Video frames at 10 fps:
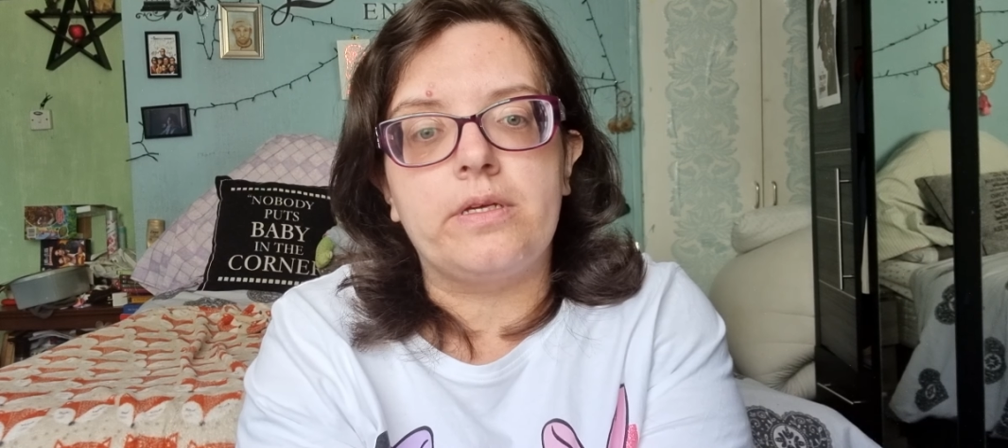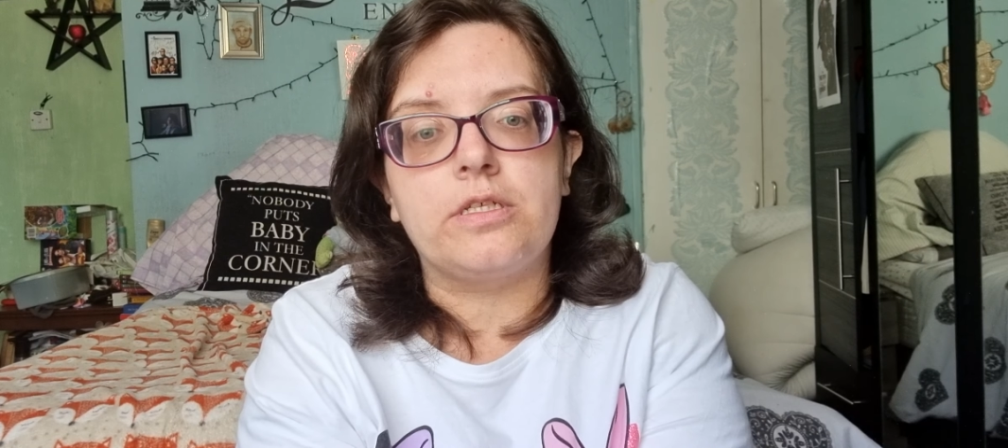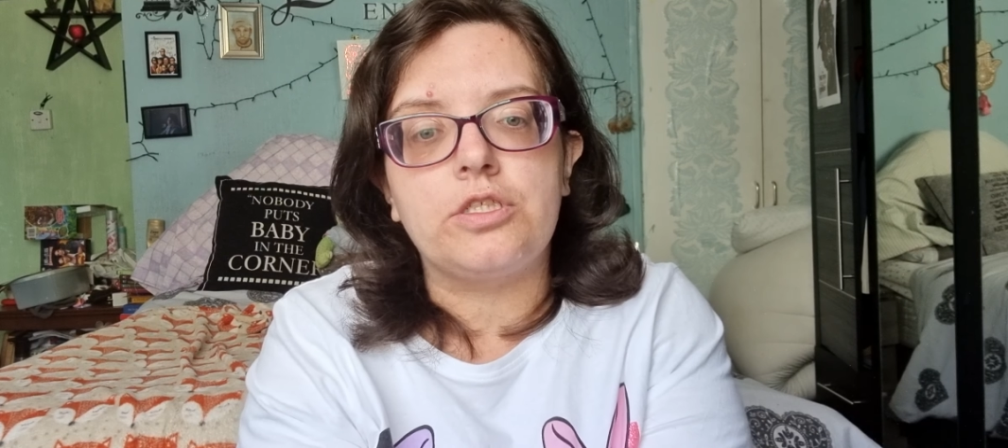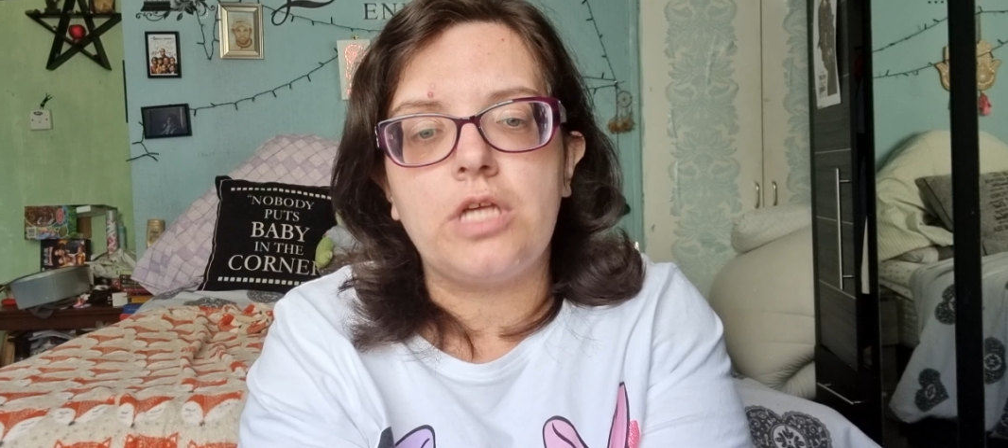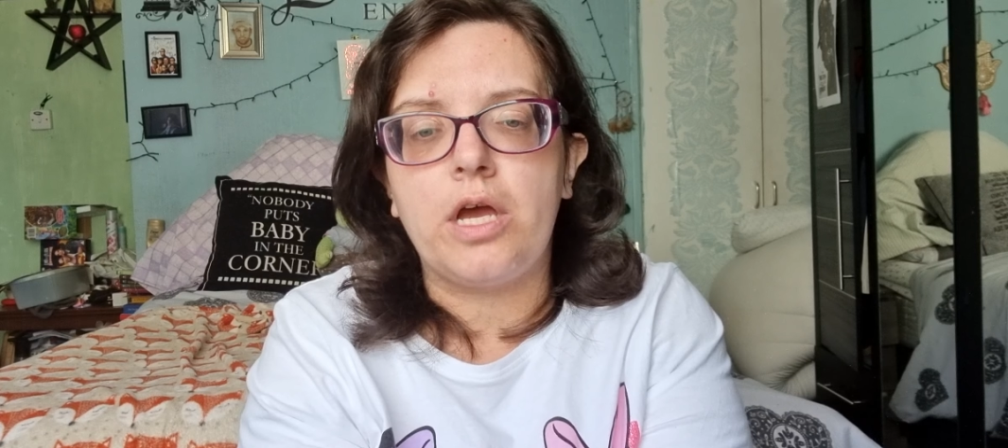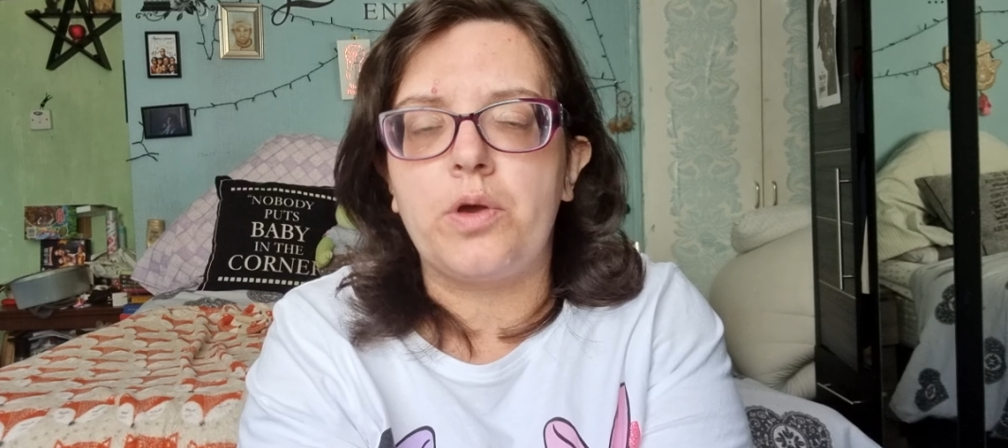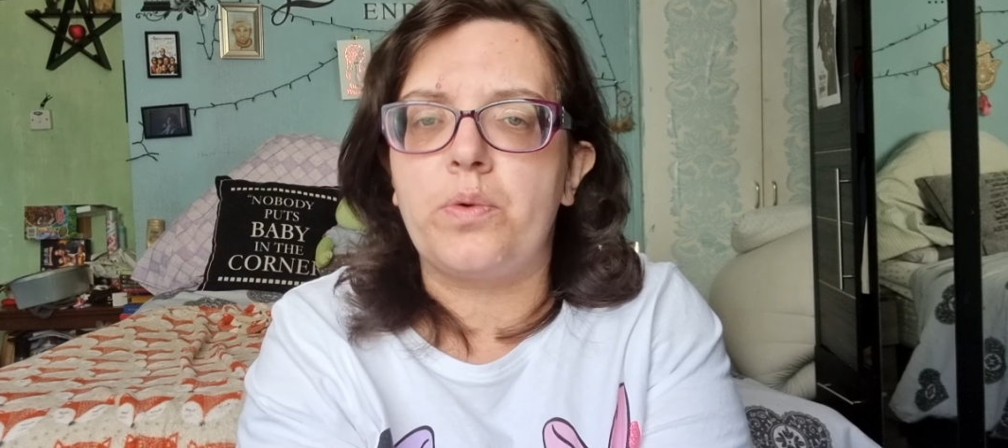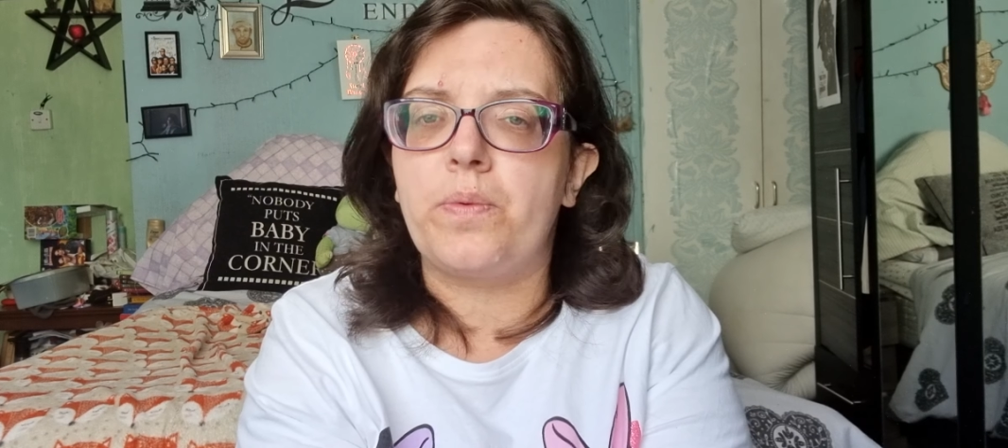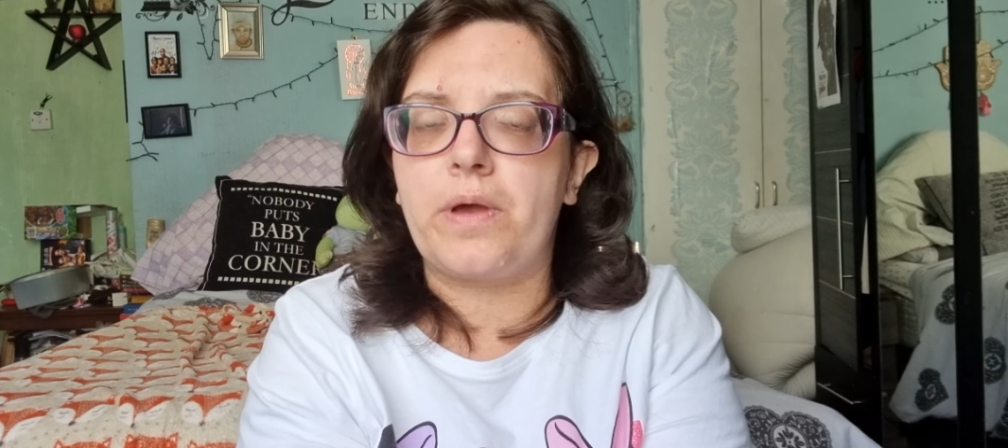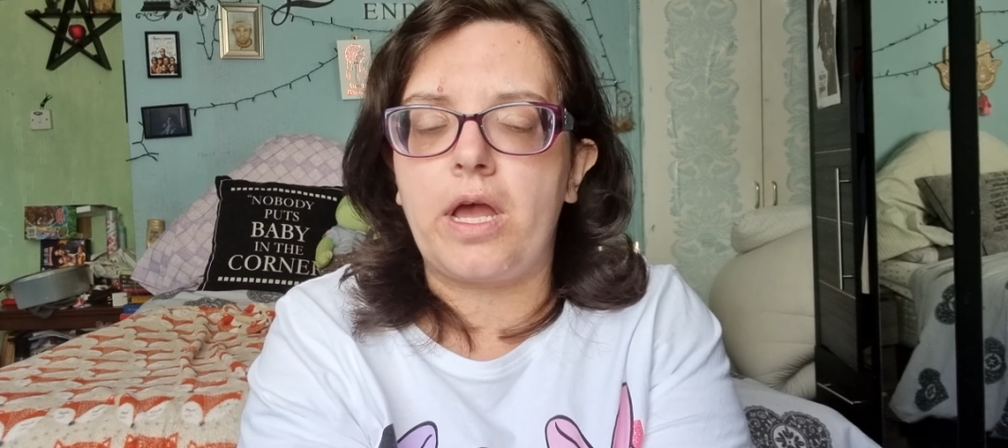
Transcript: So,